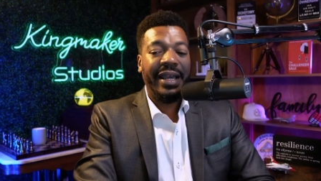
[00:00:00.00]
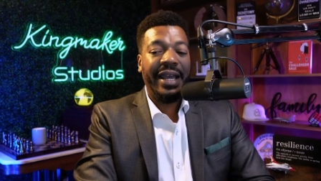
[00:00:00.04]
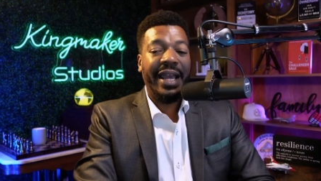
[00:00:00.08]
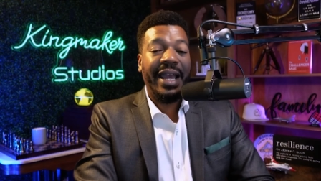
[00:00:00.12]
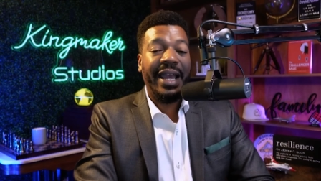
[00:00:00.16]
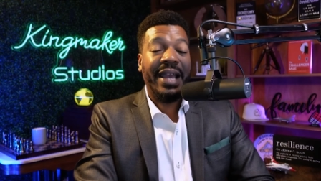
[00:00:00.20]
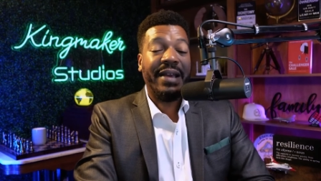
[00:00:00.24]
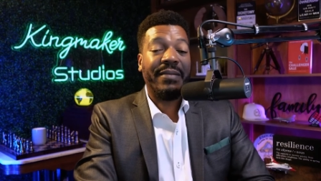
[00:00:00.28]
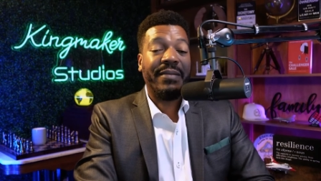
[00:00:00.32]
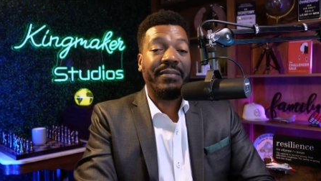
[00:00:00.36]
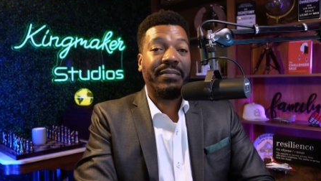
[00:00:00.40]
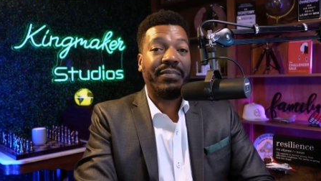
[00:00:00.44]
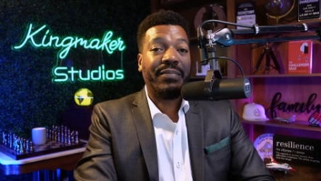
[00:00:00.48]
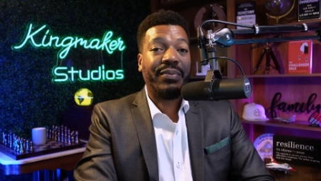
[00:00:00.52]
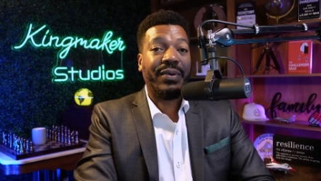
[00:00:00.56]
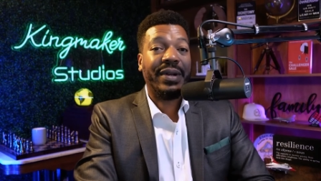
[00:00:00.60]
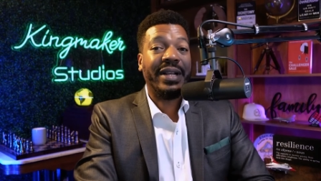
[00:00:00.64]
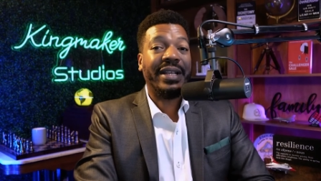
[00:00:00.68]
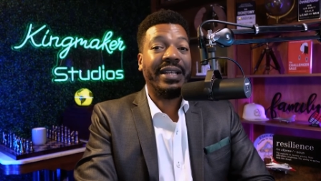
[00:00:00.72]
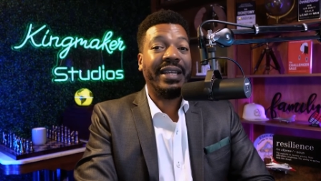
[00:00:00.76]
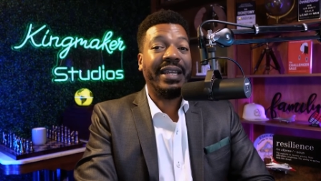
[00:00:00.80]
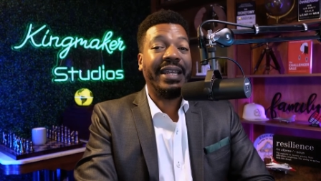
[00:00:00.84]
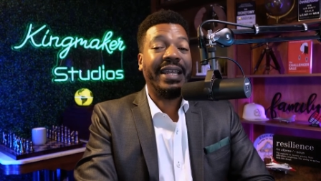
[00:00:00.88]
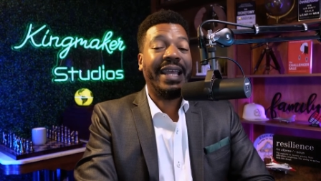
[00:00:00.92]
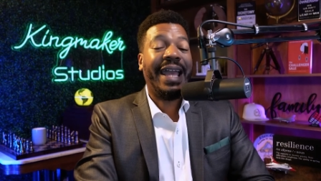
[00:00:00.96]
And
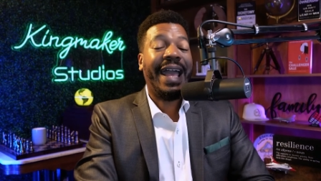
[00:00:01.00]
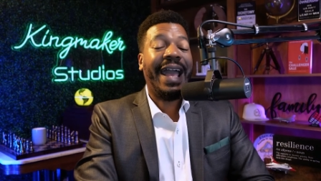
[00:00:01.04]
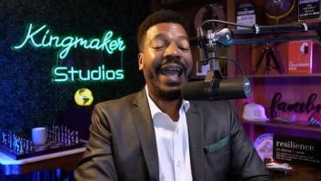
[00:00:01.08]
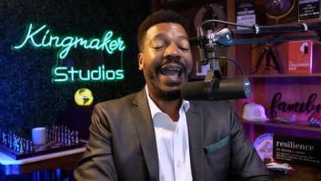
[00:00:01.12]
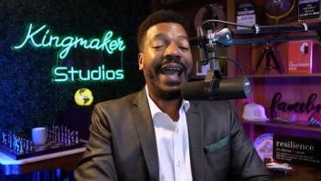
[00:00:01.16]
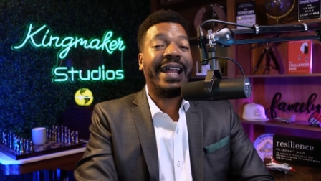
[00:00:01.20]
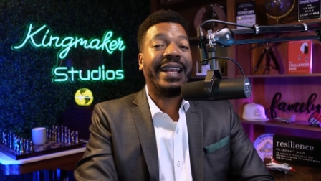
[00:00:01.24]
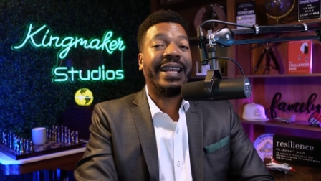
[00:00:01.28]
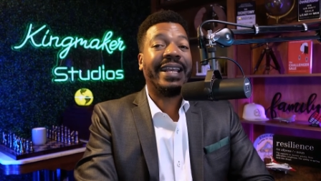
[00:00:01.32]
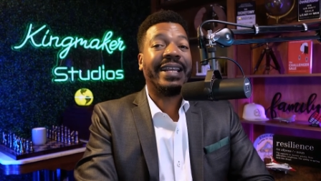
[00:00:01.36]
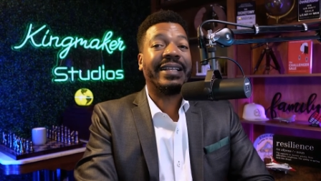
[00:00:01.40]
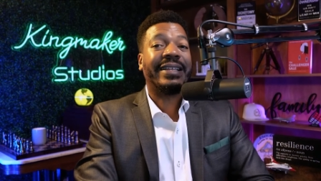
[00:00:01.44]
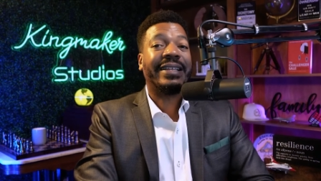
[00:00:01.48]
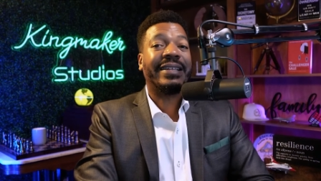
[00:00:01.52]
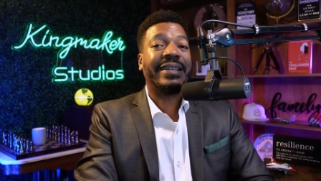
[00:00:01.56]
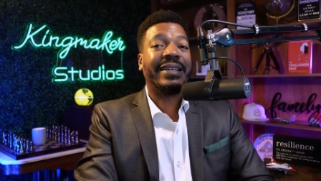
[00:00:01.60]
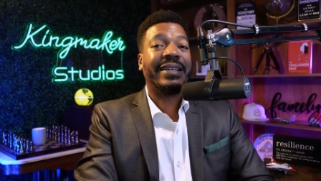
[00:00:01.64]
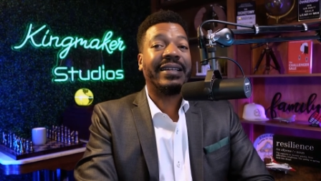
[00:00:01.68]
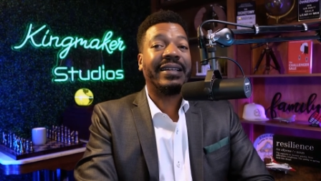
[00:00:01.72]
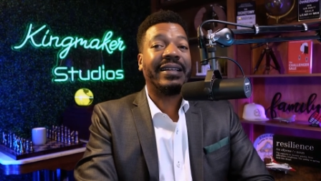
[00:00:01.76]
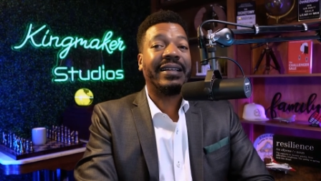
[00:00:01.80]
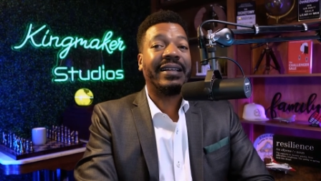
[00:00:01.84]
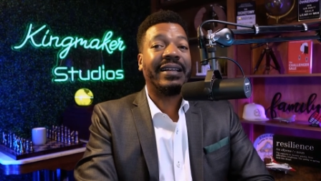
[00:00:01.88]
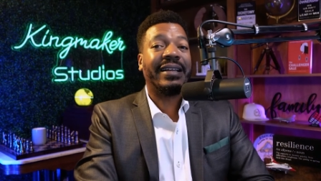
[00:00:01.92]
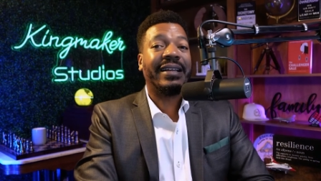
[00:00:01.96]
Brittany had it
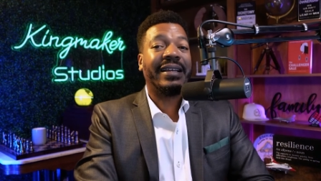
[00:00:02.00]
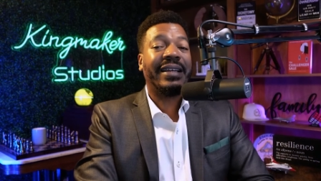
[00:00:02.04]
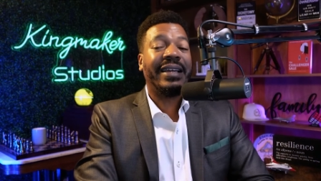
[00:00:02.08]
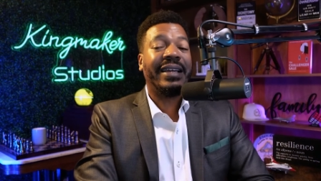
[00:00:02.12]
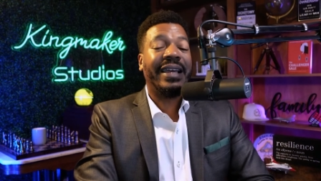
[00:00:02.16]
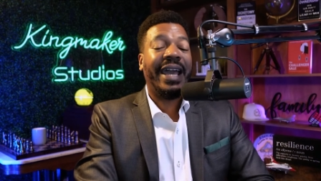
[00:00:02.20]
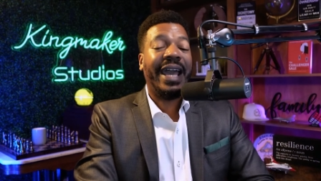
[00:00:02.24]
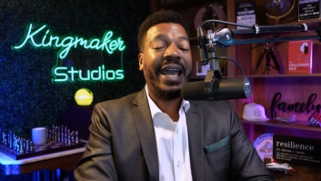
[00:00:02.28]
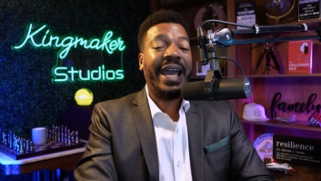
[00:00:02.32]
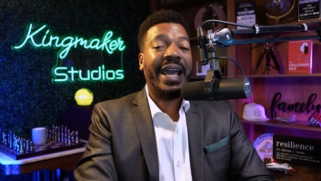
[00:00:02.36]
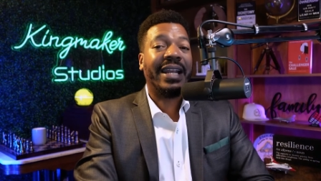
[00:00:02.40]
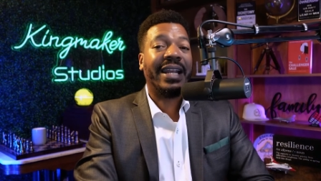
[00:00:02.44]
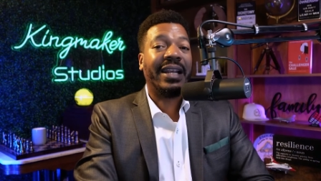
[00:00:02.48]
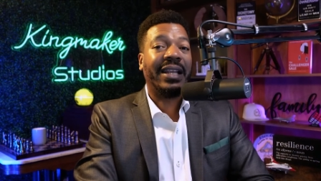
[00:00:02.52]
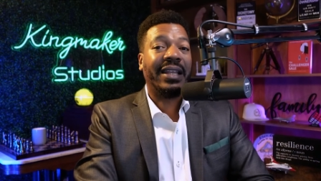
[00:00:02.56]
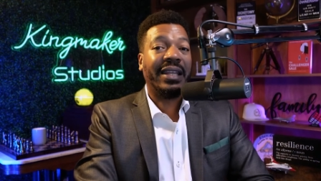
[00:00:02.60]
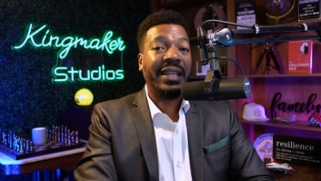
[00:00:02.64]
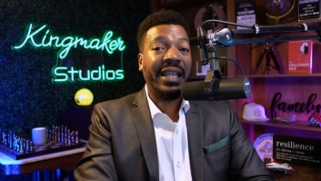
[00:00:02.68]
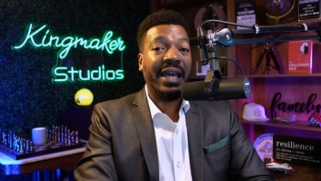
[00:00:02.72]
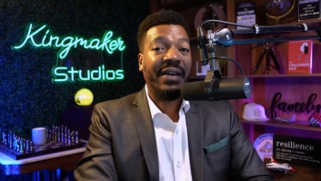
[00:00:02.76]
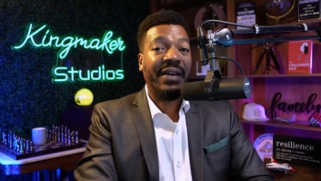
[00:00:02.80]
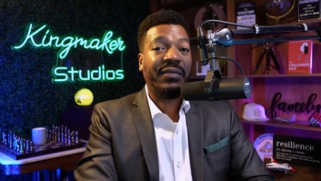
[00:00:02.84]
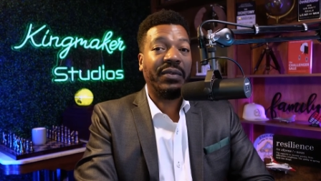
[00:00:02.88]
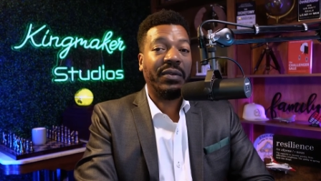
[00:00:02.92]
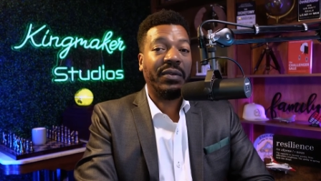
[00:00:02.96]
at a
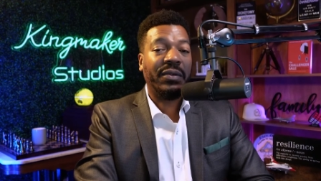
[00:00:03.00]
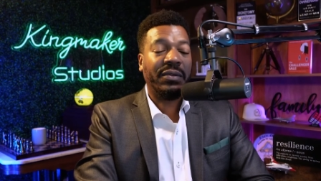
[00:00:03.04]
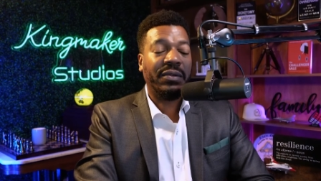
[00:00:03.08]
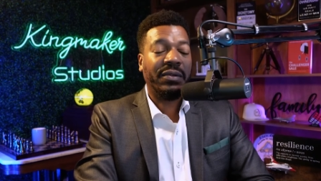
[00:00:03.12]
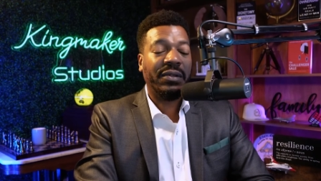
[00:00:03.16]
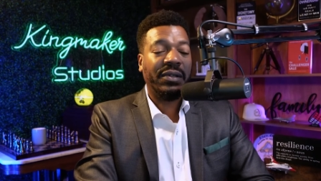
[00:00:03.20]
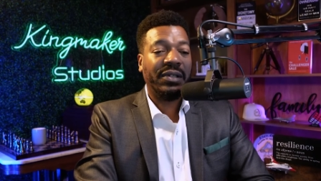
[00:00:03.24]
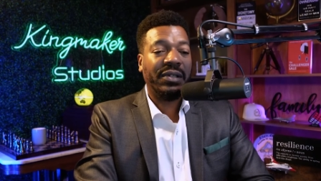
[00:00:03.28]
level